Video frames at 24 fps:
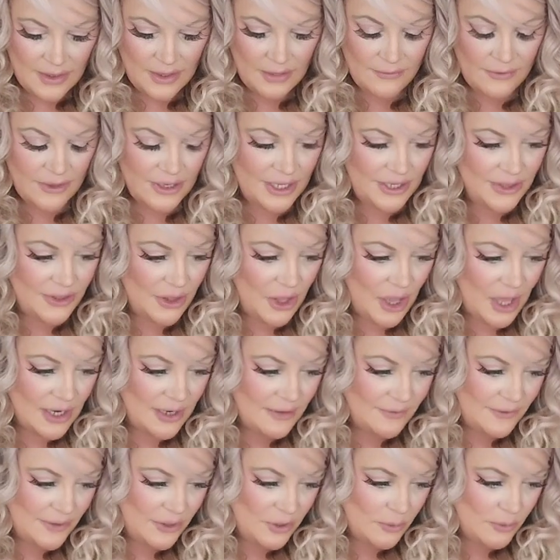The very thought
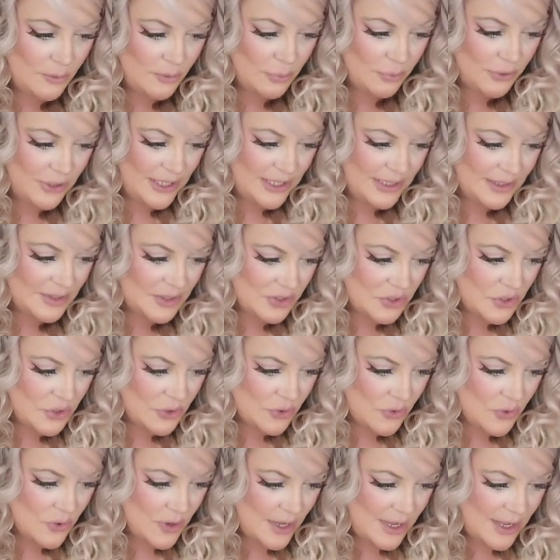of you brings
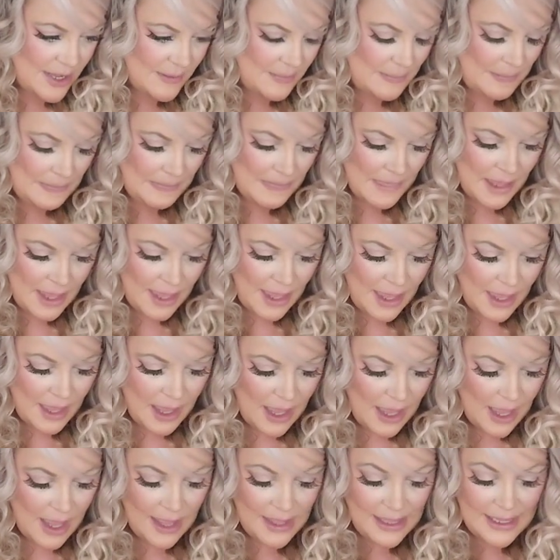joy.
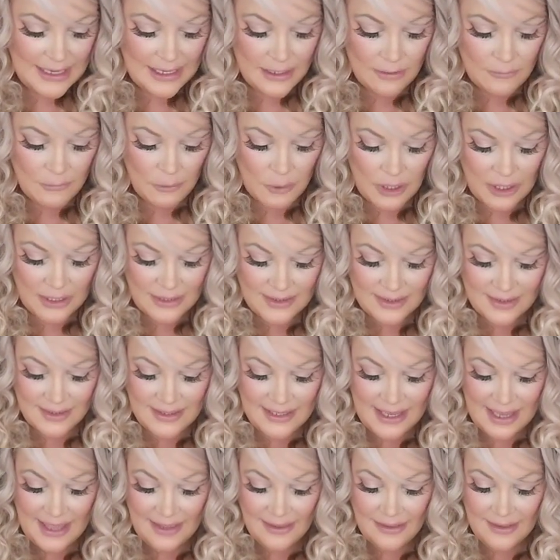Uh, Eight of Wands,
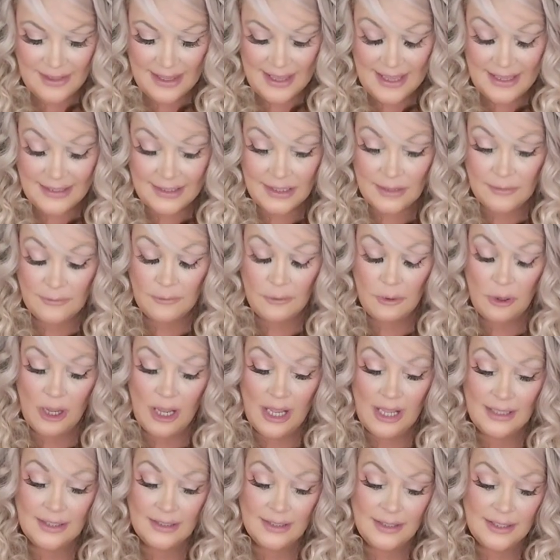Death, Ace of
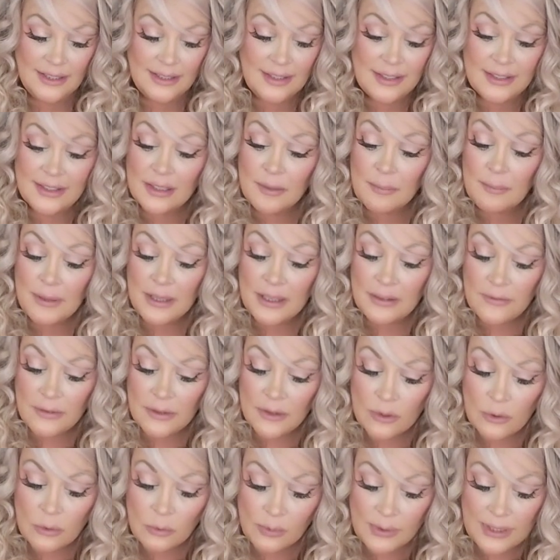Wands. This is a
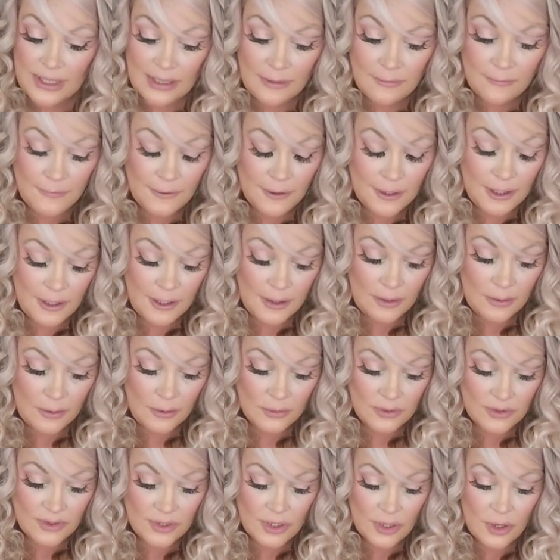pivotal week for
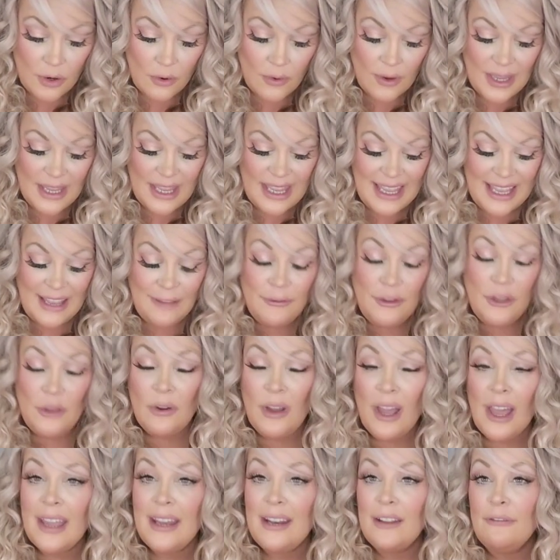you. So if
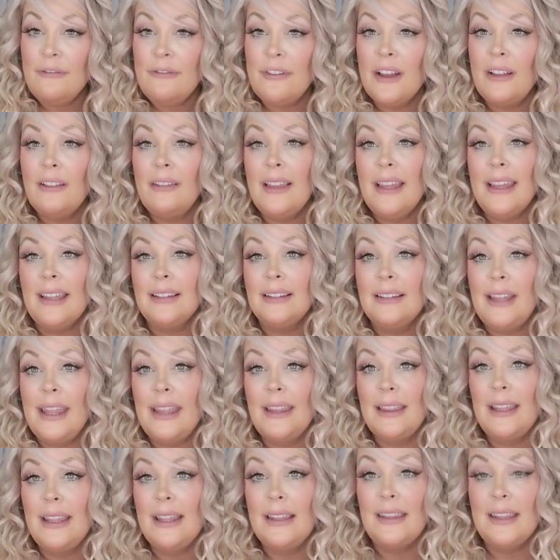you kind of felt like
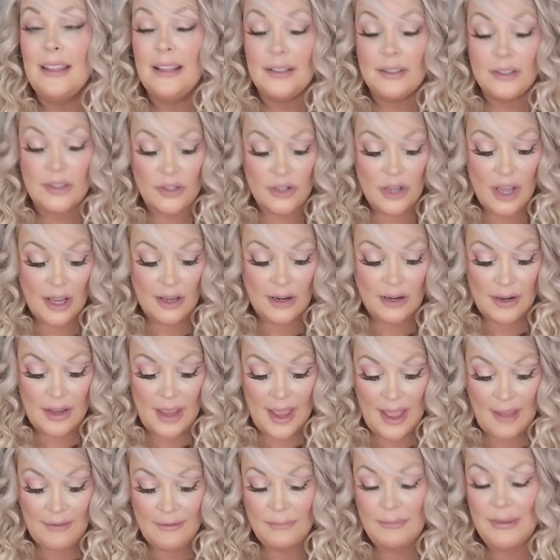lately things are not,
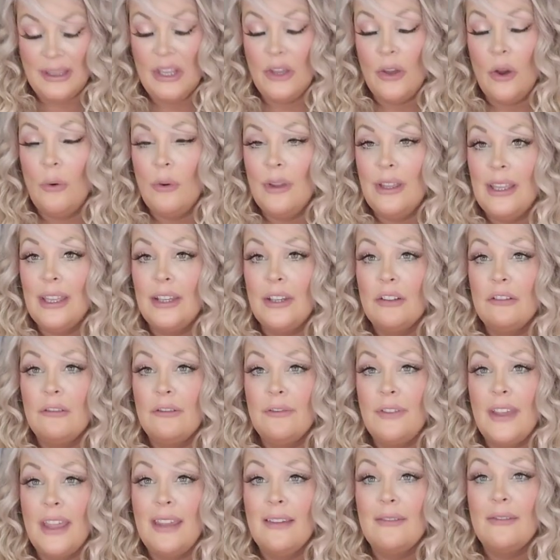haven't been going in your
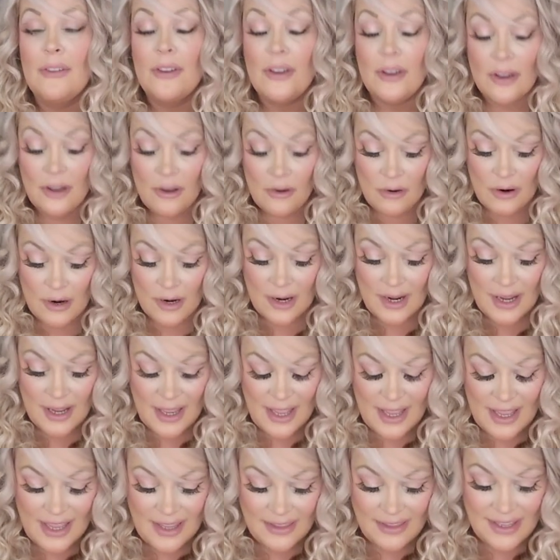favor or
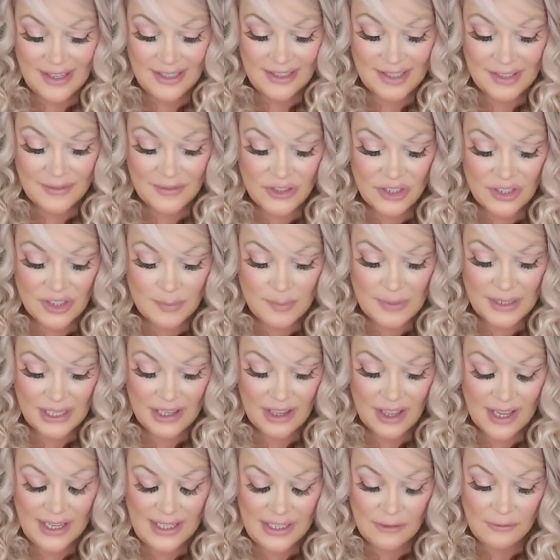things have just been
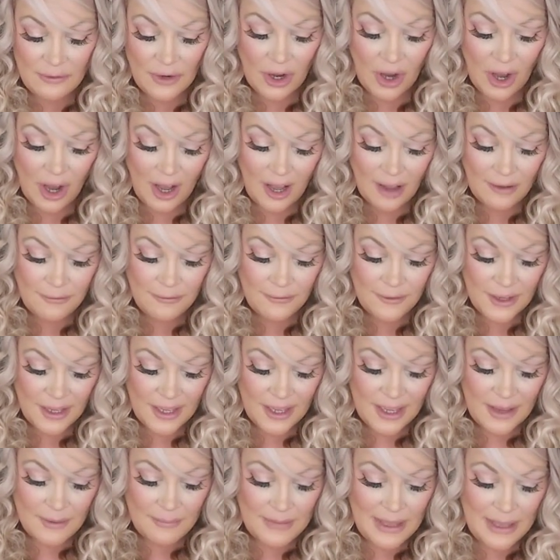kind of off,
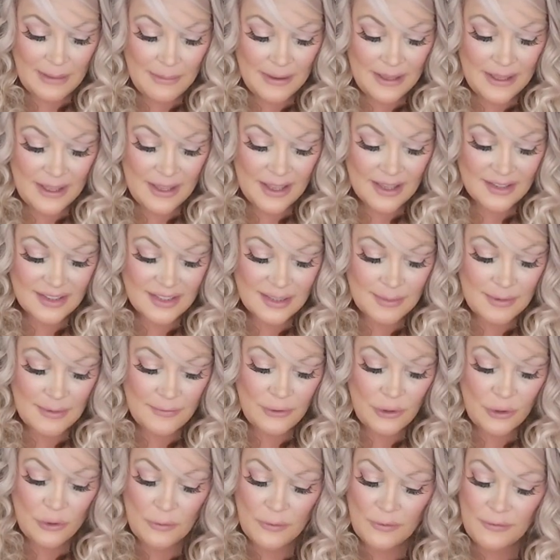Maybe uh, some
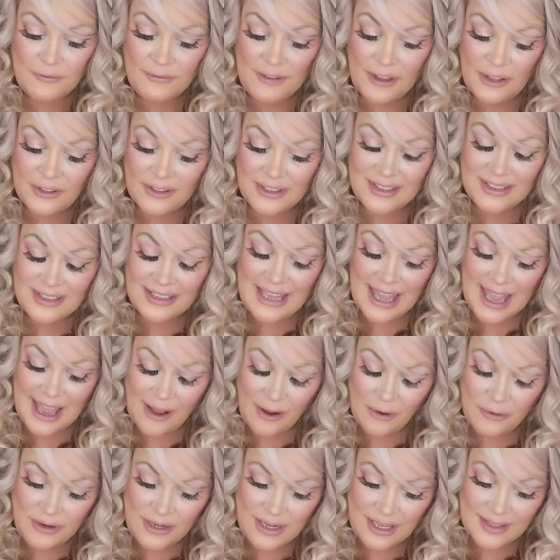of you have felt
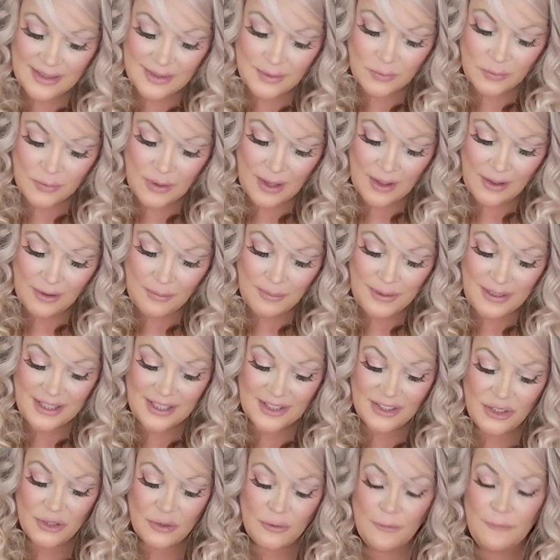down as well
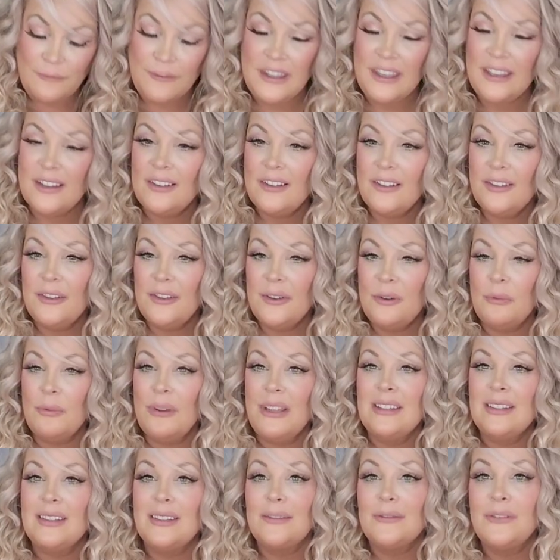because you feel the
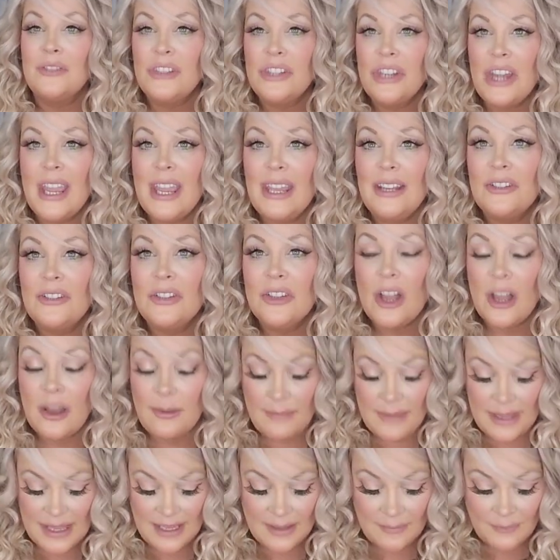winds of change
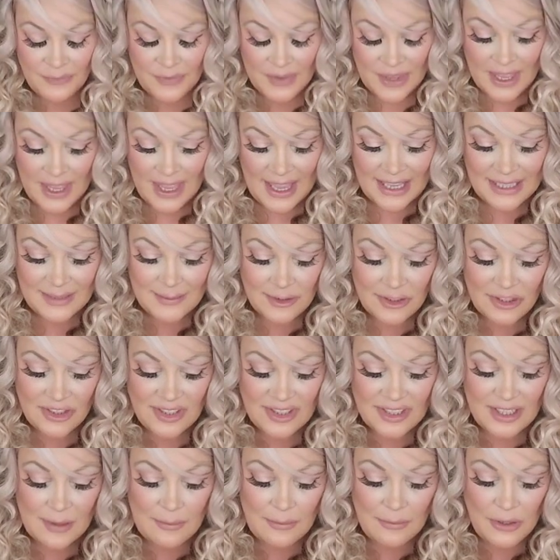coming, especially
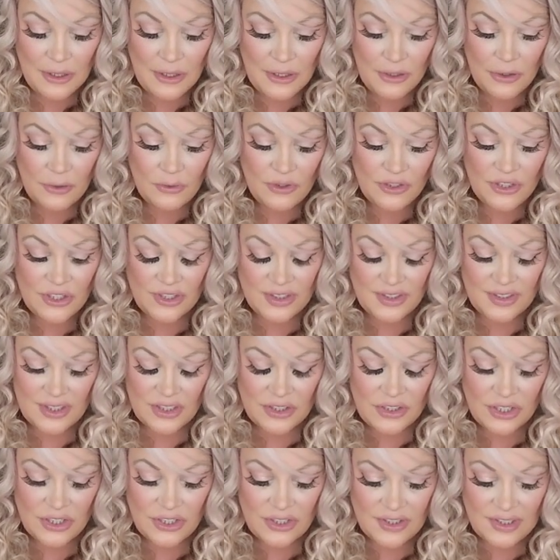some huge
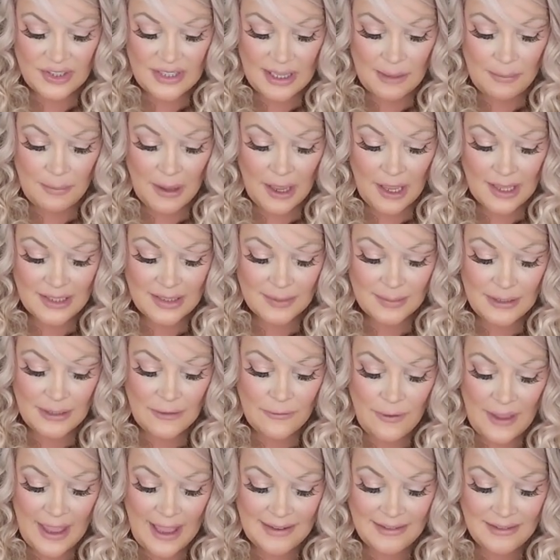decisions that possibly
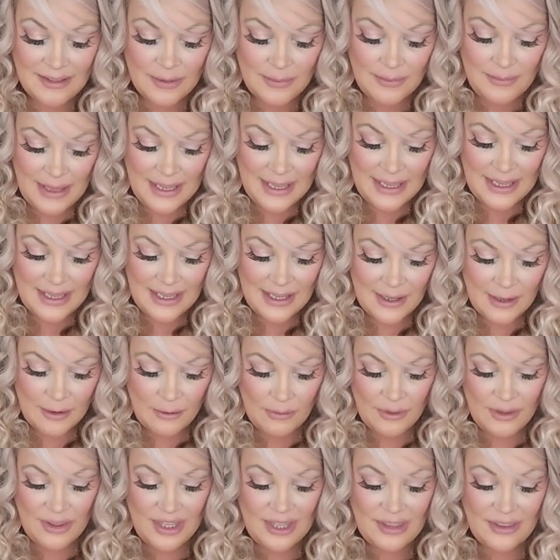you've had to make here
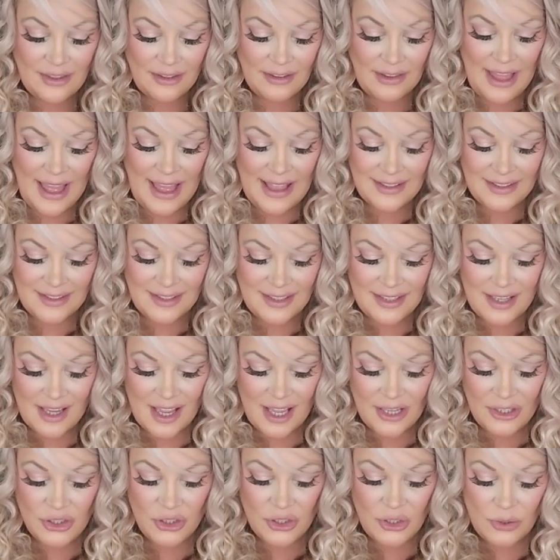within the last
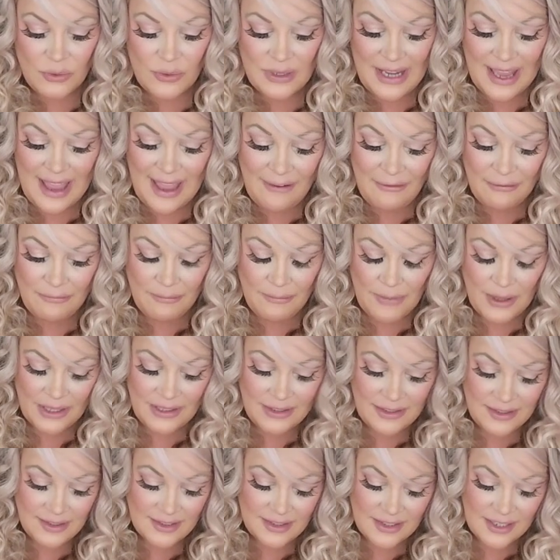uh, two and a half
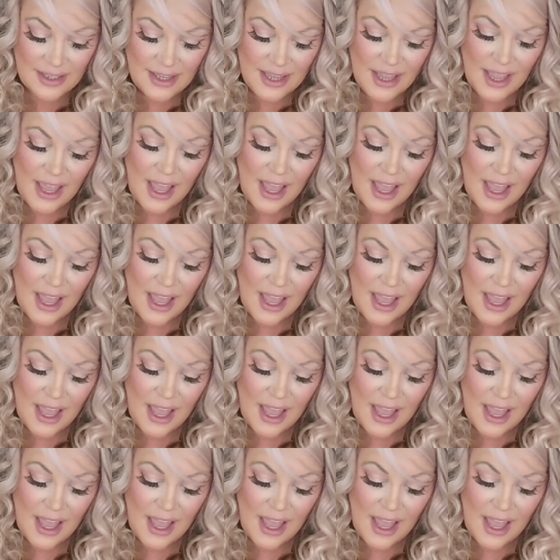months